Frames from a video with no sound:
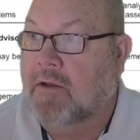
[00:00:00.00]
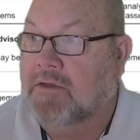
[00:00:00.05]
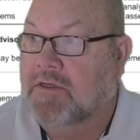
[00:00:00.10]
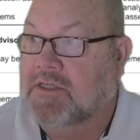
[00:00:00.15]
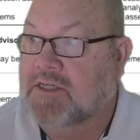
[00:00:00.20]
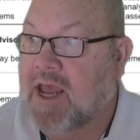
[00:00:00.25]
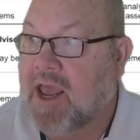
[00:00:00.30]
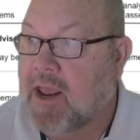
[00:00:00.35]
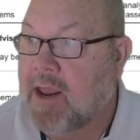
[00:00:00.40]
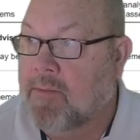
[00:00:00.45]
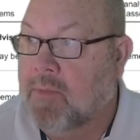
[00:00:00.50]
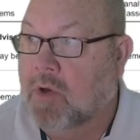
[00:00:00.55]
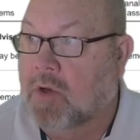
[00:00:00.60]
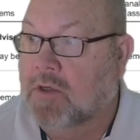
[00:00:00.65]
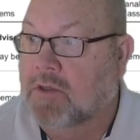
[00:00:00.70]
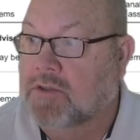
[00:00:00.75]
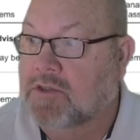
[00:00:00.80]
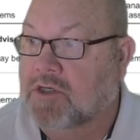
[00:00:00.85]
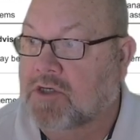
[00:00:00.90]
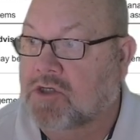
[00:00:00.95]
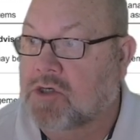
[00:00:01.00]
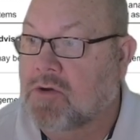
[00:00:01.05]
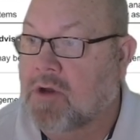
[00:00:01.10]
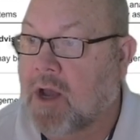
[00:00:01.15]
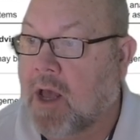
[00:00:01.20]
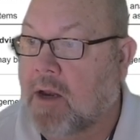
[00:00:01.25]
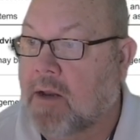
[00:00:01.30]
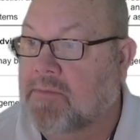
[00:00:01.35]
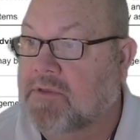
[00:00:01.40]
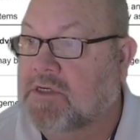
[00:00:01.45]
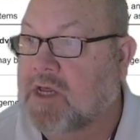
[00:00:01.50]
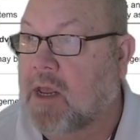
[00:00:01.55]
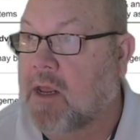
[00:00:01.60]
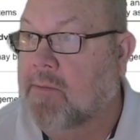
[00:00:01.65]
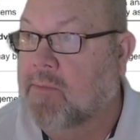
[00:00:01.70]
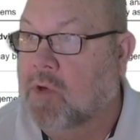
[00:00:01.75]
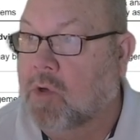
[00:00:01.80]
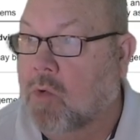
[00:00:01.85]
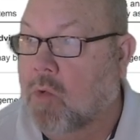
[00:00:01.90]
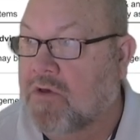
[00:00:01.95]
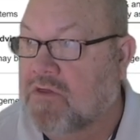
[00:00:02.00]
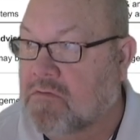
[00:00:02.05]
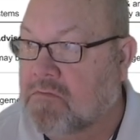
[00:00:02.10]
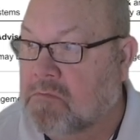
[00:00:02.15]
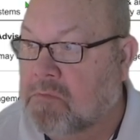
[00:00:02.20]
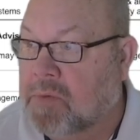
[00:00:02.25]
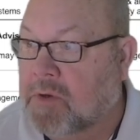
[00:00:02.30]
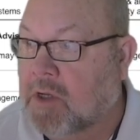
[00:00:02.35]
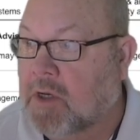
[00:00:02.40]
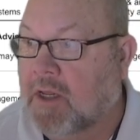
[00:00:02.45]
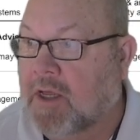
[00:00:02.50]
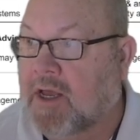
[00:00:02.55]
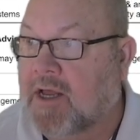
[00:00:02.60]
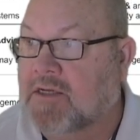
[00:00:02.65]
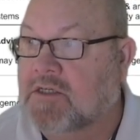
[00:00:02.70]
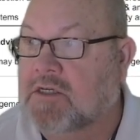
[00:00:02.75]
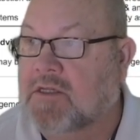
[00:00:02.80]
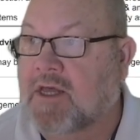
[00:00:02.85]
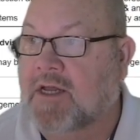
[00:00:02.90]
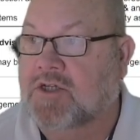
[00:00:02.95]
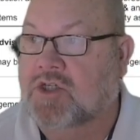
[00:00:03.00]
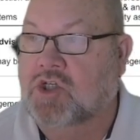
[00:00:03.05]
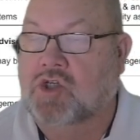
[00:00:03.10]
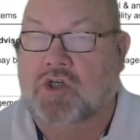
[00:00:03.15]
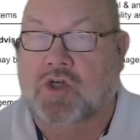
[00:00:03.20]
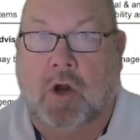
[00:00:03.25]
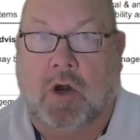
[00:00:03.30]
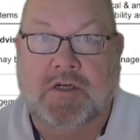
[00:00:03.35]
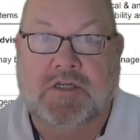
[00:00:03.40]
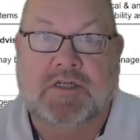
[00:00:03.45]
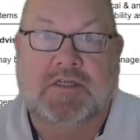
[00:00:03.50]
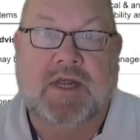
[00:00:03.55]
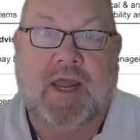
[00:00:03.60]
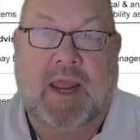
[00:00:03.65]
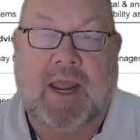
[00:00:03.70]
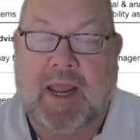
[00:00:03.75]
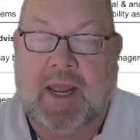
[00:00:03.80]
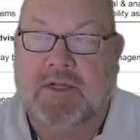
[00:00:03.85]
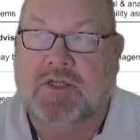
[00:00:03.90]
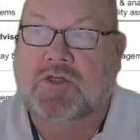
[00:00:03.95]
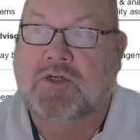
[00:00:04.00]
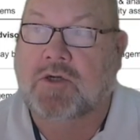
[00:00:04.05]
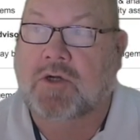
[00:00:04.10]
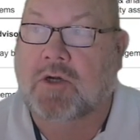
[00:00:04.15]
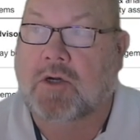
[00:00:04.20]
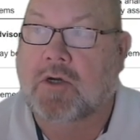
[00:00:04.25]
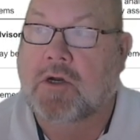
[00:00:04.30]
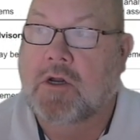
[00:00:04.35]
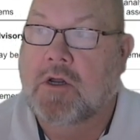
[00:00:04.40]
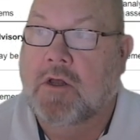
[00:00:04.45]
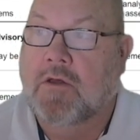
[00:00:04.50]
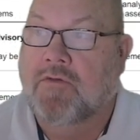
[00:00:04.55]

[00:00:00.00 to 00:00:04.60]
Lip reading: tables, a 2-column table with bullets that starts to answer